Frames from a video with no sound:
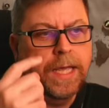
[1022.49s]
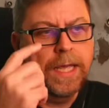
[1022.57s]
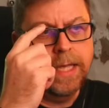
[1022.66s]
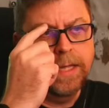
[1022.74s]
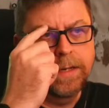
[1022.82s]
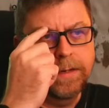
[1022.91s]

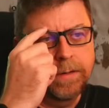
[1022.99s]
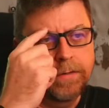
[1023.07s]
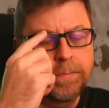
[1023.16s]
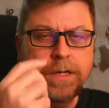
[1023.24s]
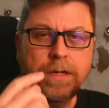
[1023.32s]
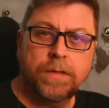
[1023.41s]
And
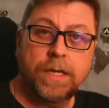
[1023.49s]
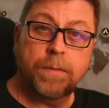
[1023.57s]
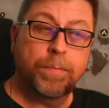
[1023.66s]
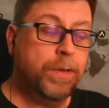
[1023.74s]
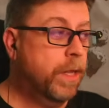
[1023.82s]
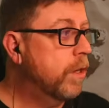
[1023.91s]
depending on the kind
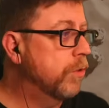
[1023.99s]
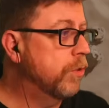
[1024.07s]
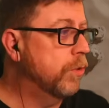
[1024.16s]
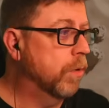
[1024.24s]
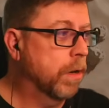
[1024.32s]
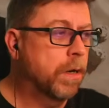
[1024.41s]
of player
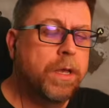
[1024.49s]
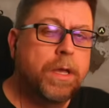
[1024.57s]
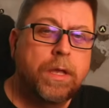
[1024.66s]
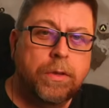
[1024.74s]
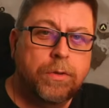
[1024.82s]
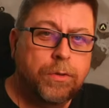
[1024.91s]
you are,
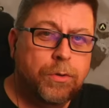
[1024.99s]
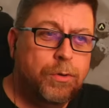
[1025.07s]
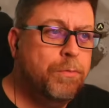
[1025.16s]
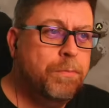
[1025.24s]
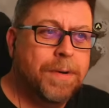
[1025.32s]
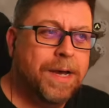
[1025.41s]

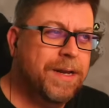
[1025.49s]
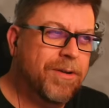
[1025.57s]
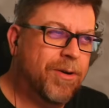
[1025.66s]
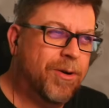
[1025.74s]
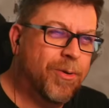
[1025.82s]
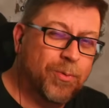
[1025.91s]
you
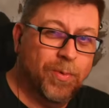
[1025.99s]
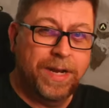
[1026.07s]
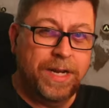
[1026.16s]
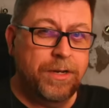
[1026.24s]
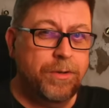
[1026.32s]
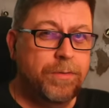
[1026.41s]
might
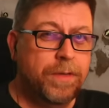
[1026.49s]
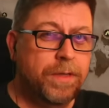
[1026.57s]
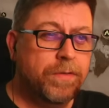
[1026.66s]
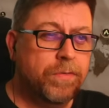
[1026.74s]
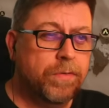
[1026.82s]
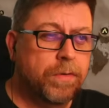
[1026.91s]
already do
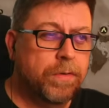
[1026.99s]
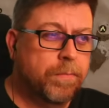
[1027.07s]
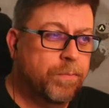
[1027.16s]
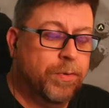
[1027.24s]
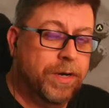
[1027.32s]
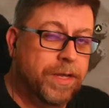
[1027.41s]
this
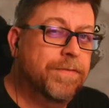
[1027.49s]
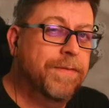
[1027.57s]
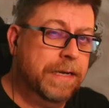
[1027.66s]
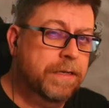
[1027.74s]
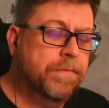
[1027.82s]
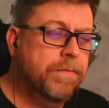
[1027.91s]
pretty
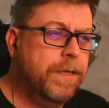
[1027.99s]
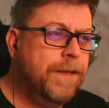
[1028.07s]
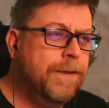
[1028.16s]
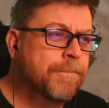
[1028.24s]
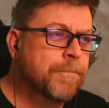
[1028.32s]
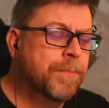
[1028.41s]

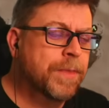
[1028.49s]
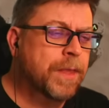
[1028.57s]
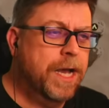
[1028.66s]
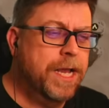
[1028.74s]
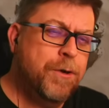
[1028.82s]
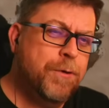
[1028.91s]
effectively.
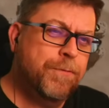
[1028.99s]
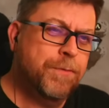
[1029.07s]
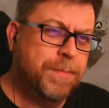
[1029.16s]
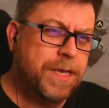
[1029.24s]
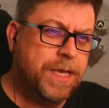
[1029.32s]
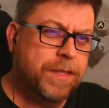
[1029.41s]
I know for
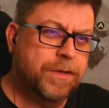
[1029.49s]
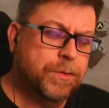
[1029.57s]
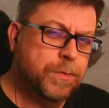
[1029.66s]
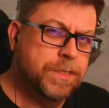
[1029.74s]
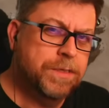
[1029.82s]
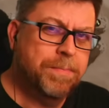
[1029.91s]
me, there's
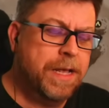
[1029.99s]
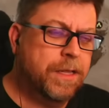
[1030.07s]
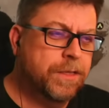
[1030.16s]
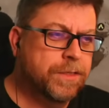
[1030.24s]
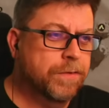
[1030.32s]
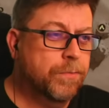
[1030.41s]
always a
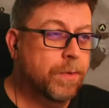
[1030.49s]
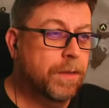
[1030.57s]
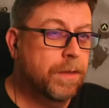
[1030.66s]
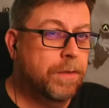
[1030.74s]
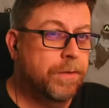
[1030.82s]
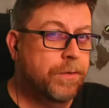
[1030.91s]
balance of,
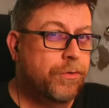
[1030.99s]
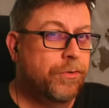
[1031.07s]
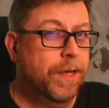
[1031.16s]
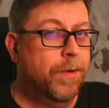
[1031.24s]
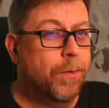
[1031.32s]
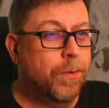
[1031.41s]
well,
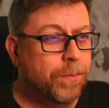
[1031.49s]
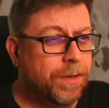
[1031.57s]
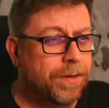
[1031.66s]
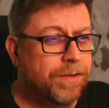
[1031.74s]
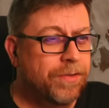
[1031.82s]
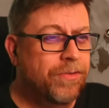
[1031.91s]
should I hold
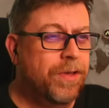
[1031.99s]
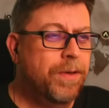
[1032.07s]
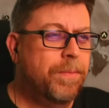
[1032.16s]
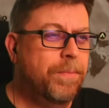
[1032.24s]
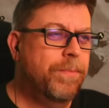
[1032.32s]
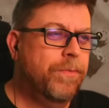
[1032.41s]
on to
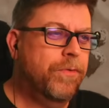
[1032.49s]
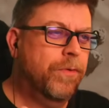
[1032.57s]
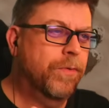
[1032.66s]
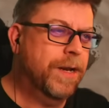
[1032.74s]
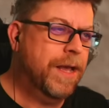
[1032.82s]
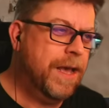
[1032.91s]
some
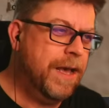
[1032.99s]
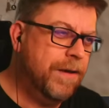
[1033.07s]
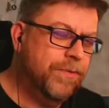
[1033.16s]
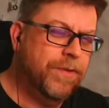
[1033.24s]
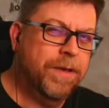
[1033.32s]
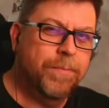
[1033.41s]
so that I
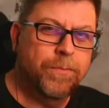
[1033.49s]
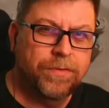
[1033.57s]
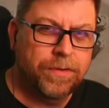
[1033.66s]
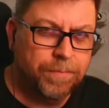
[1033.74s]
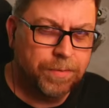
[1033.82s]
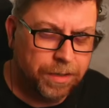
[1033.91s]
have some when
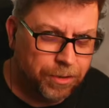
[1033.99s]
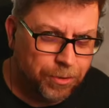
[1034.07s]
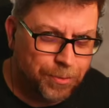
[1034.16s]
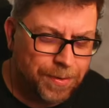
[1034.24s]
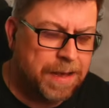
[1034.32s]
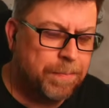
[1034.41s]
something
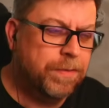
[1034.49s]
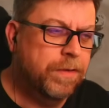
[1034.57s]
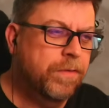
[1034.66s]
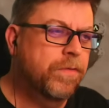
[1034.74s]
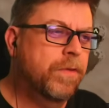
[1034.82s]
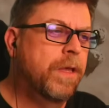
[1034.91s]
new
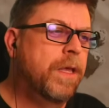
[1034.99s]
happens?